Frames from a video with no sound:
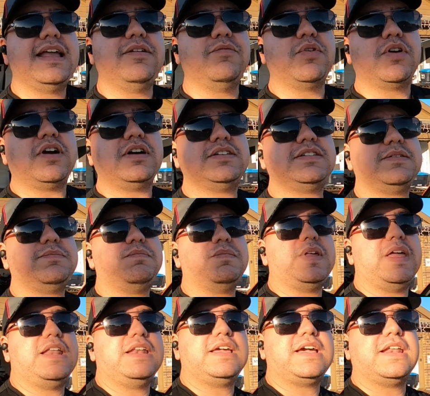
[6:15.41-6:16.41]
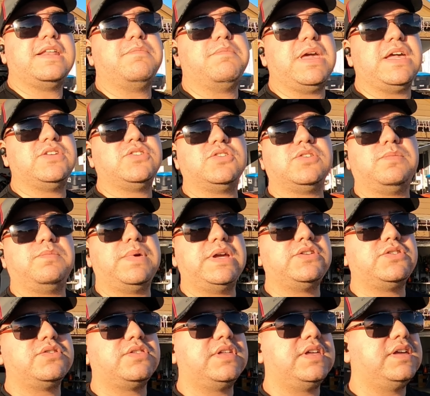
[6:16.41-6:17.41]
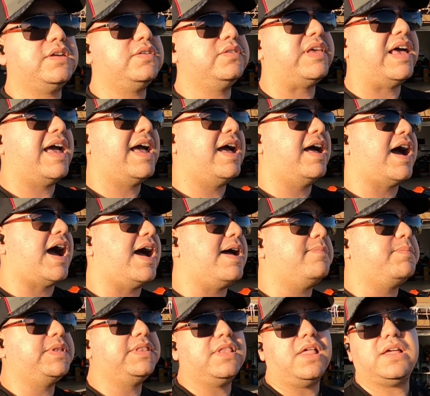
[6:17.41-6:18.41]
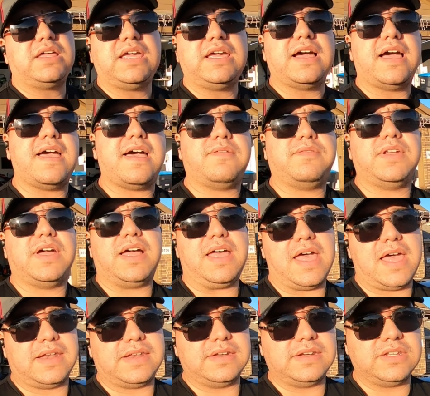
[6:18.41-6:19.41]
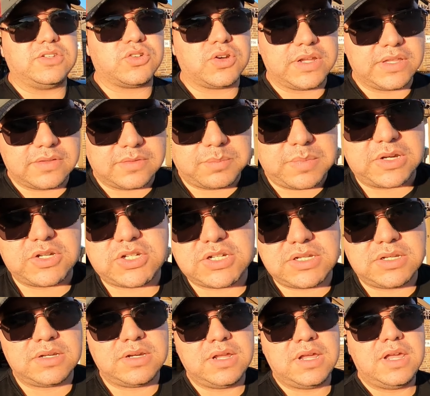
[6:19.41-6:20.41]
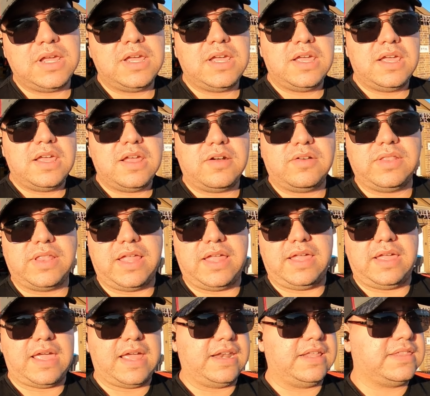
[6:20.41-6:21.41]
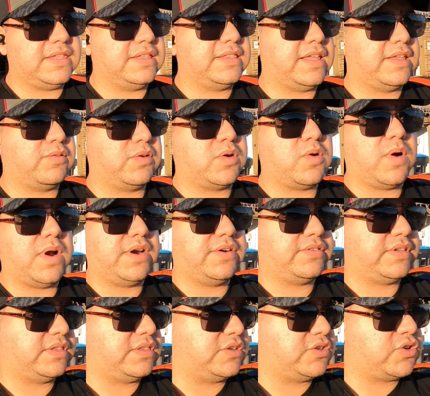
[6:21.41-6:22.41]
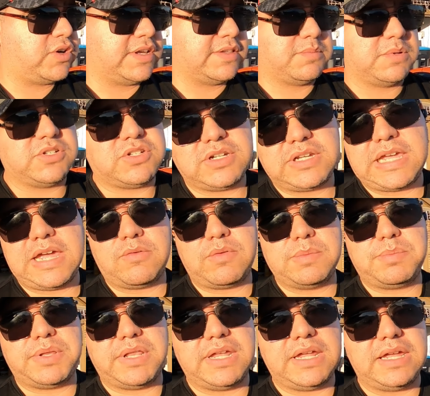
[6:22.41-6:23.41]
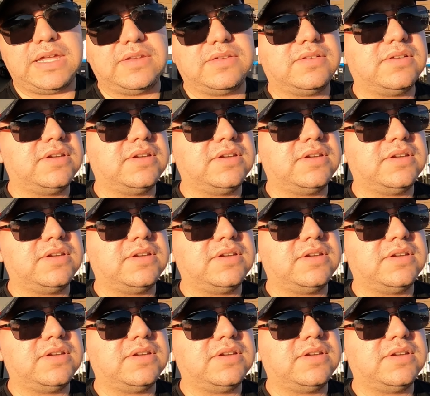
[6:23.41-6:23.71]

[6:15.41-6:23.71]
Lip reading: regards to any kind of major things, I've been lucky. I have not had any transmission, like anything that requires that the transmission get replaced.